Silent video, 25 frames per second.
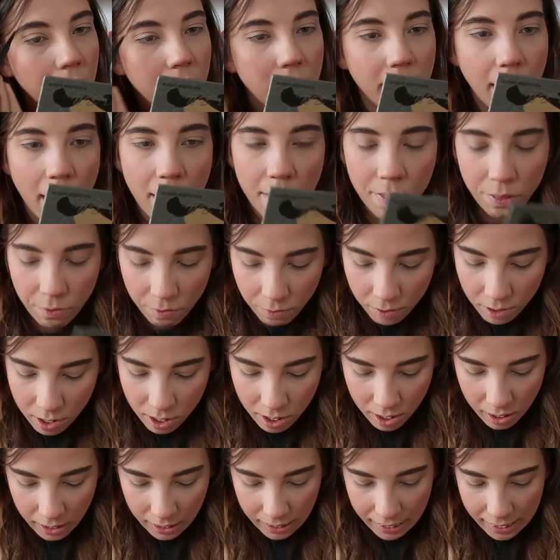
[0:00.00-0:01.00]

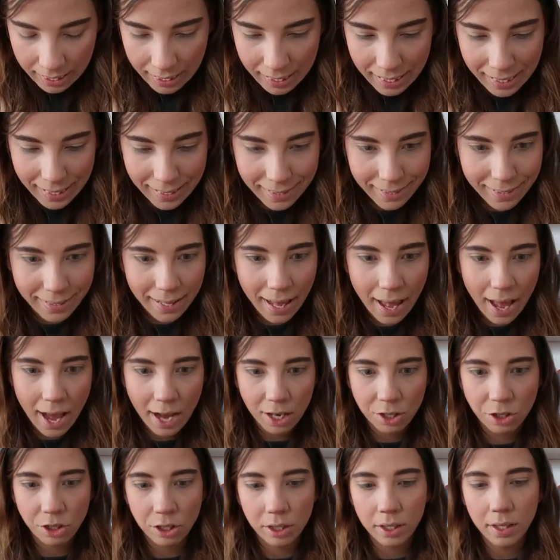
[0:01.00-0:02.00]
Catherine isn't
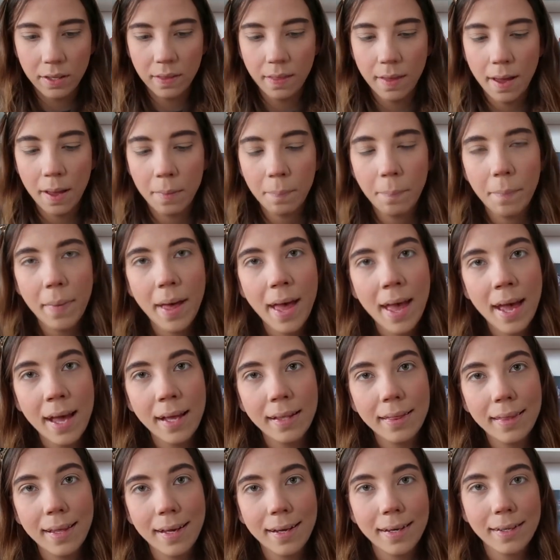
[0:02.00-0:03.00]
actually that
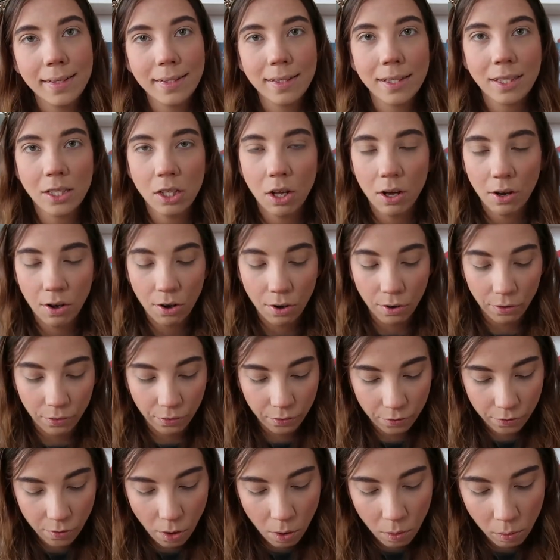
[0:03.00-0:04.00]
bad, that it's not her
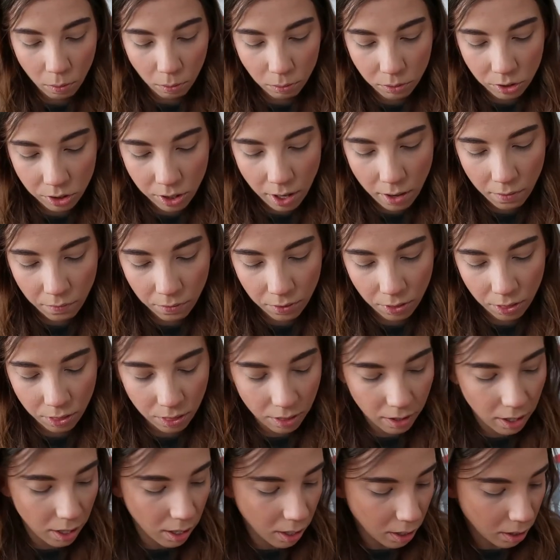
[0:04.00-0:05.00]
fault,
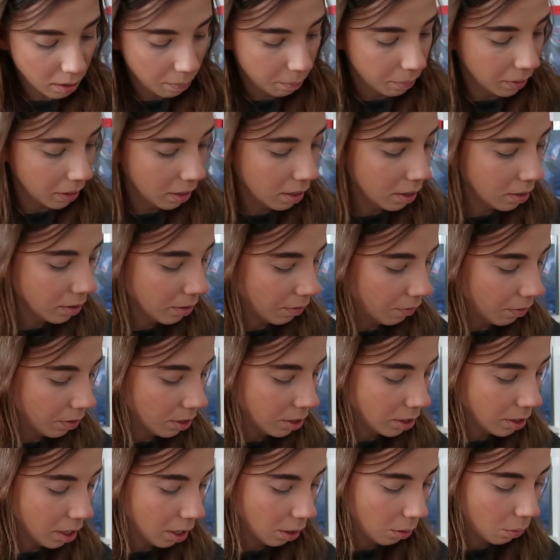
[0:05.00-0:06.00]
everything, because of
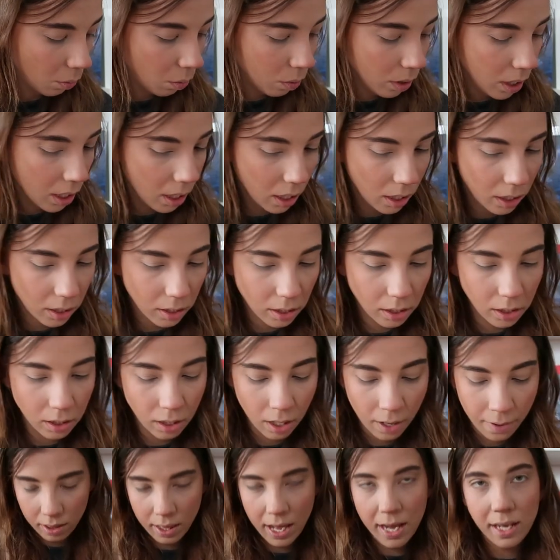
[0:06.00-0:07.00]
the dead
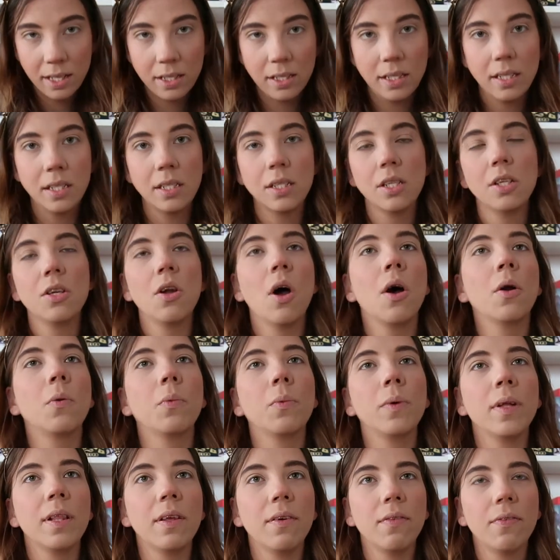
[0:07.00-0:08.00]
queens. They did
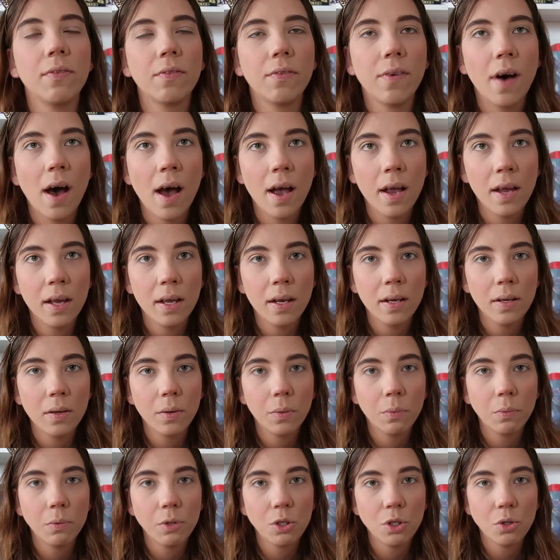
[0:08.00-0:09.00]
not really fight,
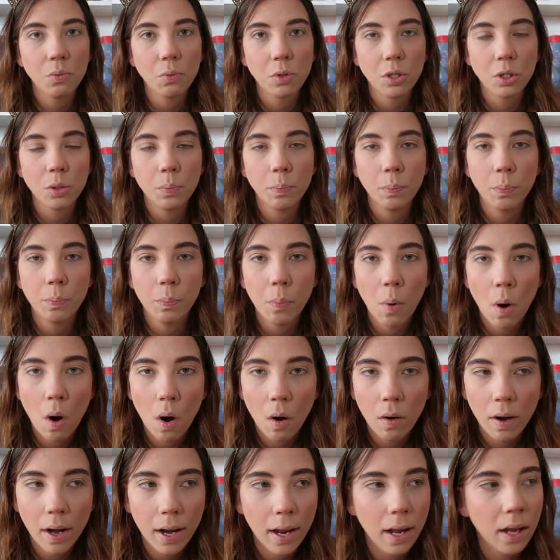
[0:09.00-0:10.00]
which was
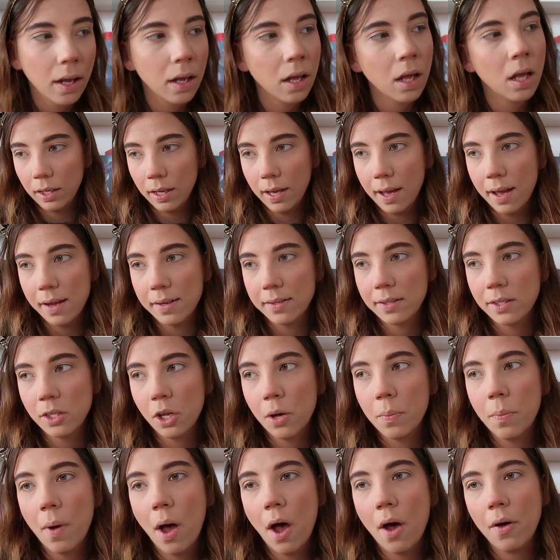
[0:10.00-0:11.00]
boring. Yeah,
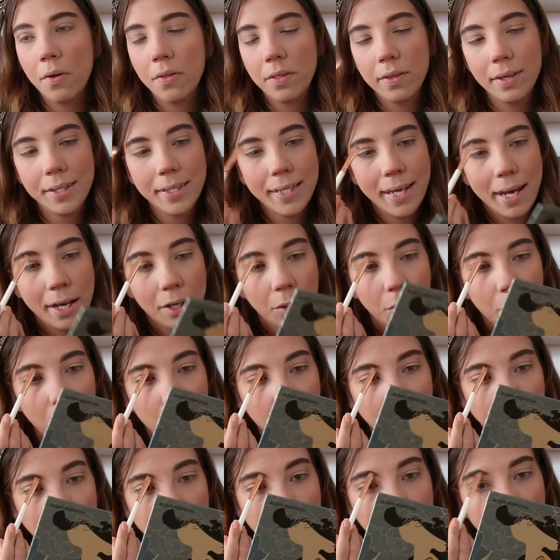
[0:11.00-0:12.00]
somehow the dead
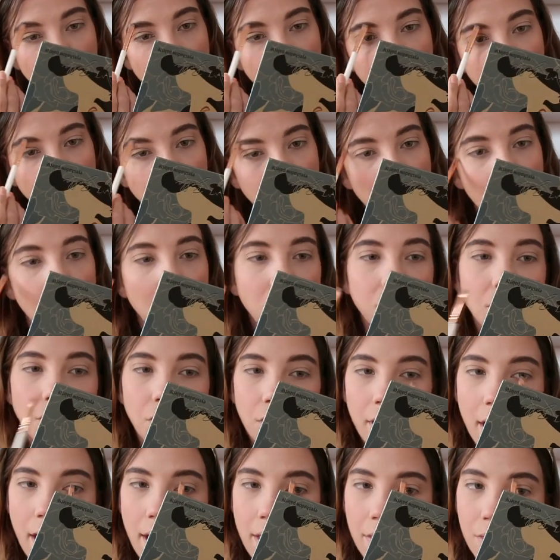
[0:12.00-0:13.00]
queens returned
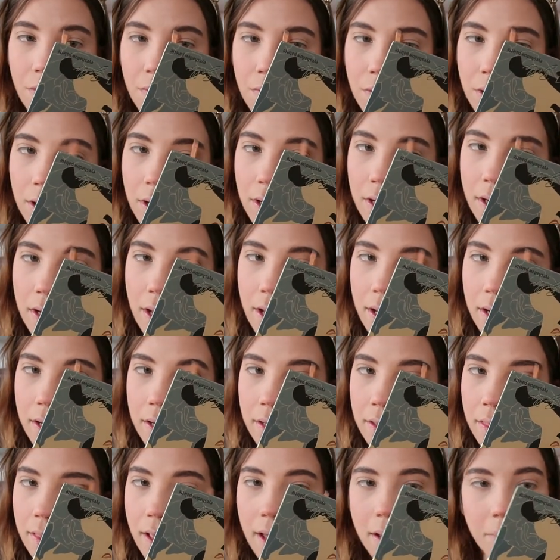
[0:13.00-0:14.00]
to Catherine, and
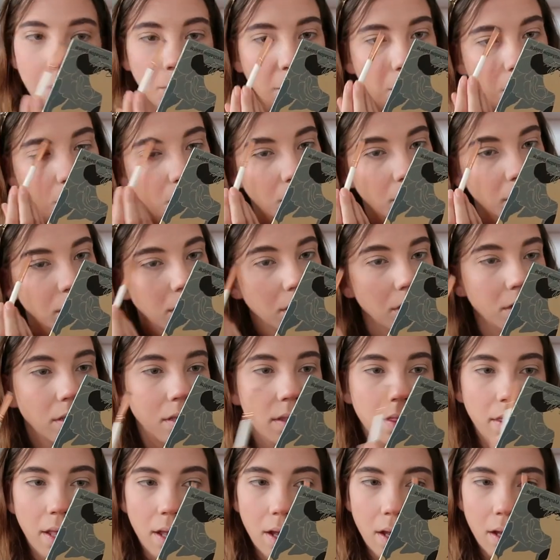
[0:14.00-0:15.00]
in that
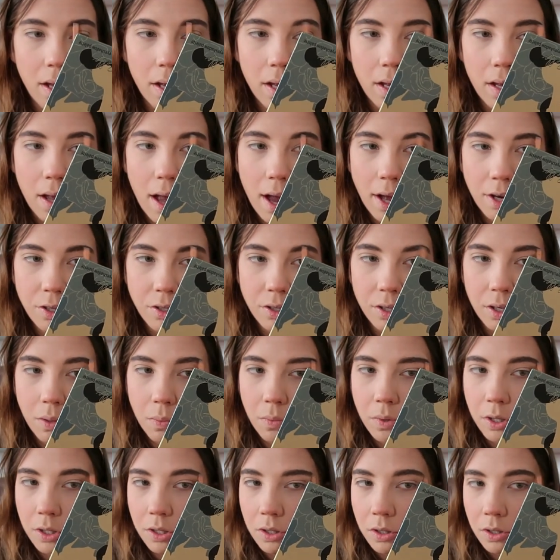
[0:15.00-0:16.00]
moment they actually
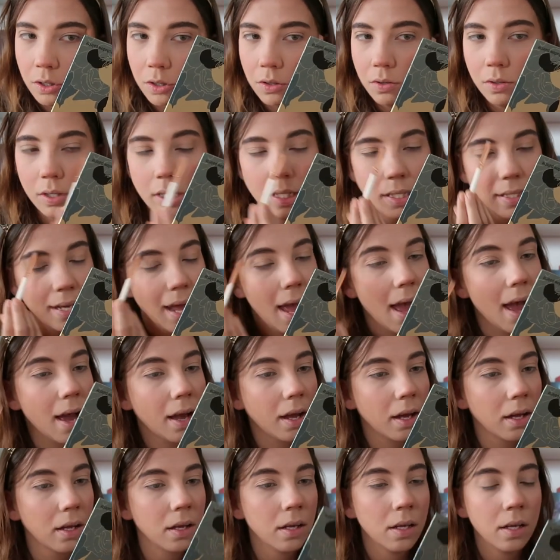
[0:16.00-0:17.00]
wanted to
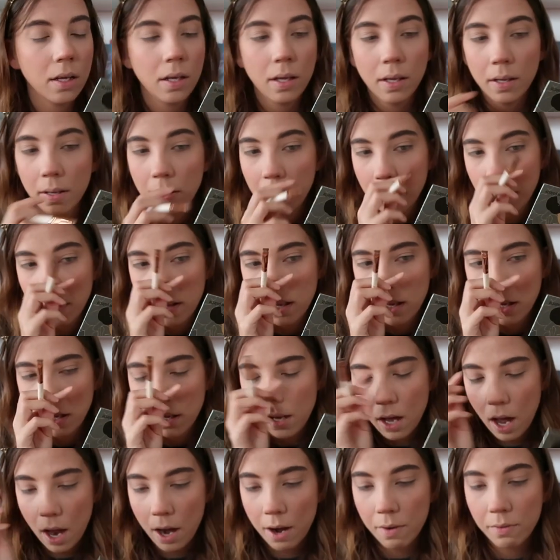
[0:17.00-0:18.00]
attack.
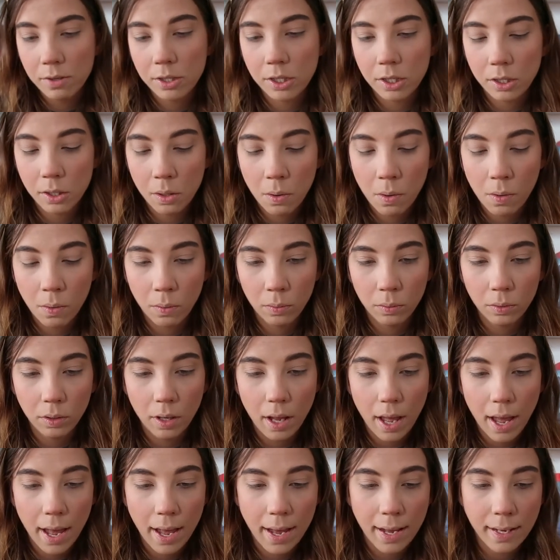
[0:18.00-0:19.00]

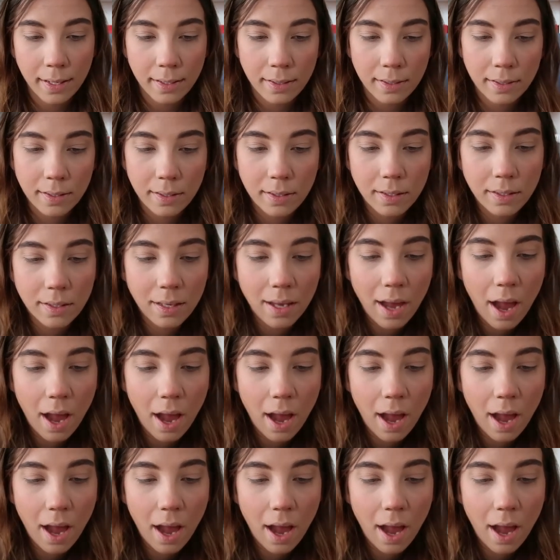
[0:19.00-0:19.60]
Arizona and